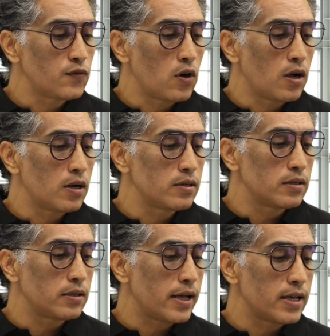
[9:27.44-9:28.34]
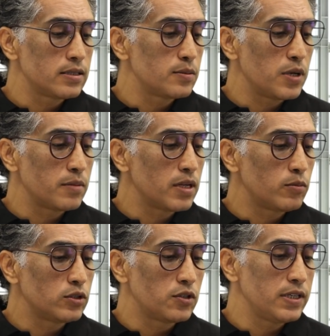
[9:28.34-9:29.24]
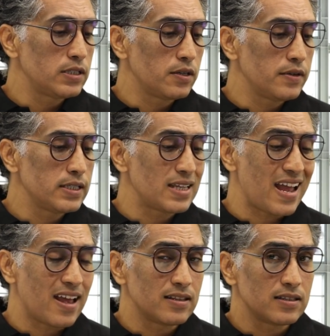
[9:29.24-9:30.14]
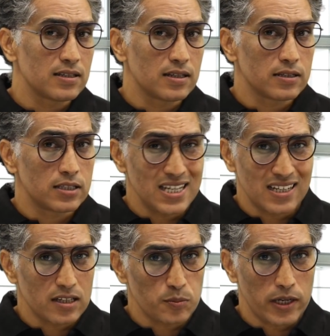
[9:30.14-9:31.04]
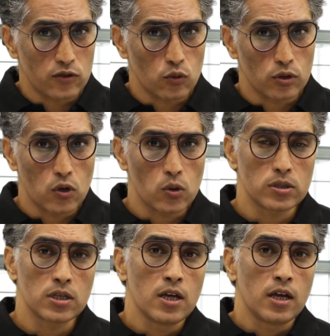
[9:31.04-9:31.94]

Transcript: far as BMW 3 Series and the C-Class petrol goes,